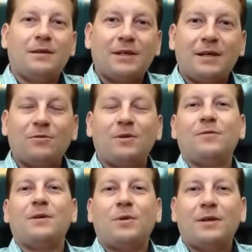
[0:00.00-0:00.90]
That's
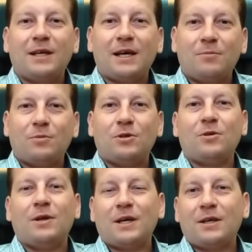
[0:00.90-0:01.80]
roughly what the atom would
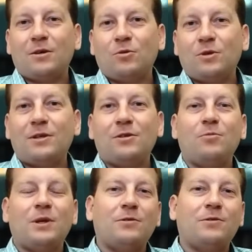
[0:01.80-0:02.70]
look like according to
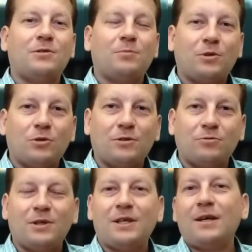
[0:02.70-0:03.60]
Rutherford's model
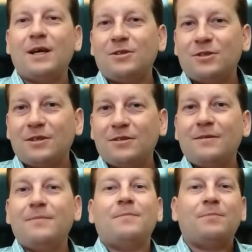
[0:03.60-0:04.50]
if we enlarged it.
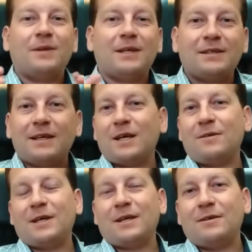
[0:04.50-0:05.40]
But that's an
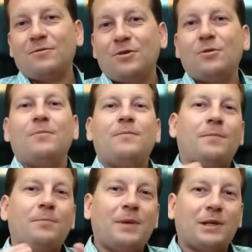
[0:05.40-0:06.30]
outdated view.
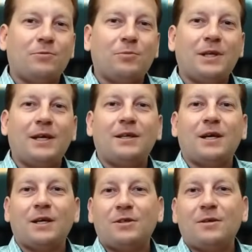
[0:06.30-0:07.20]
But if we
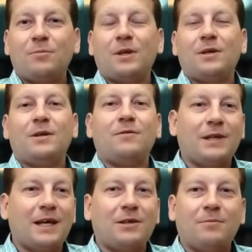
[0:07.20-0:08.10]
enlarge the model of
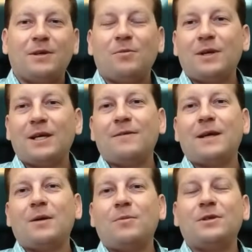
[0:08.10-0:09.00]
the atom that we have
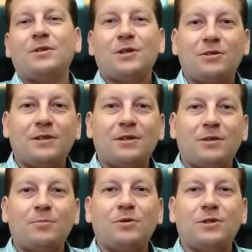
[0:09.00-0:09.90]
now, which is considered
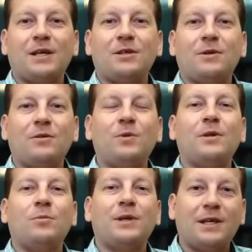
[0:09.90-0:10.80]
the most accurate,
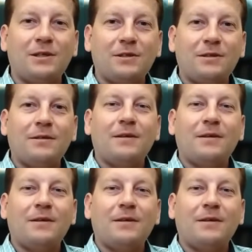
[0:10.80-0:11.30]
what do we get?